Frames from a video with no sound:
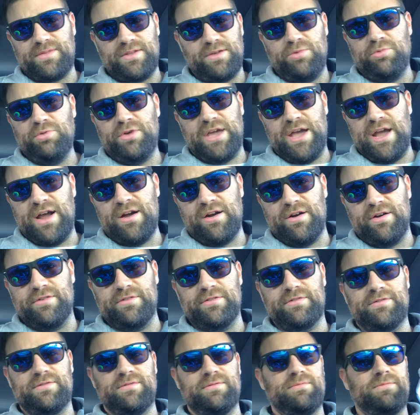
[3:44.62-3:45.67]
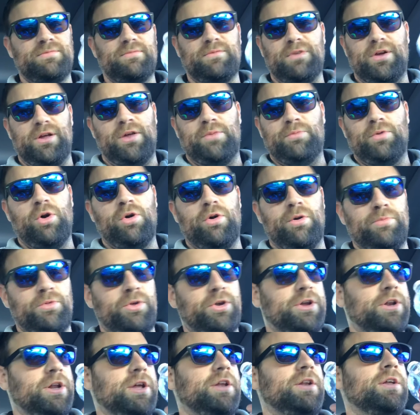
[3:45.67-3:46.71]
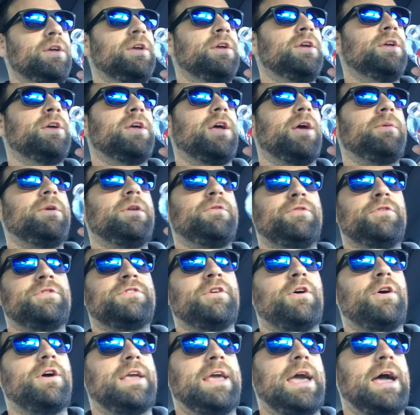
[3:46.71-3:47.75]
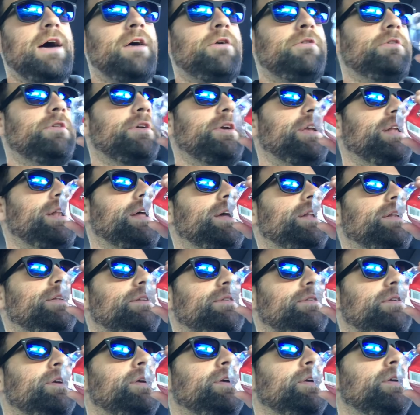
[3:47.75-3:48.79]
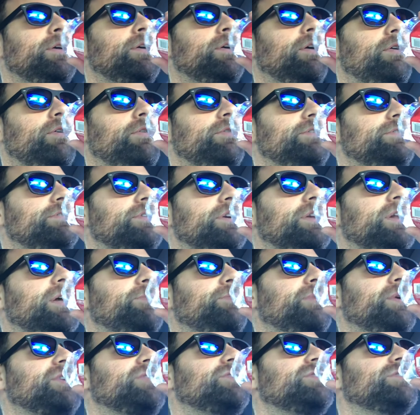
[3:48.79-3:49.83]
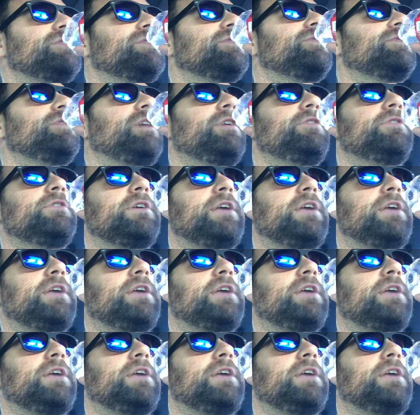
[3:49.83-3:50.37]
who cares? Um, oh, I'm looking at. I mean, if you saw a cow looking at Oh, he's looking at pictures of other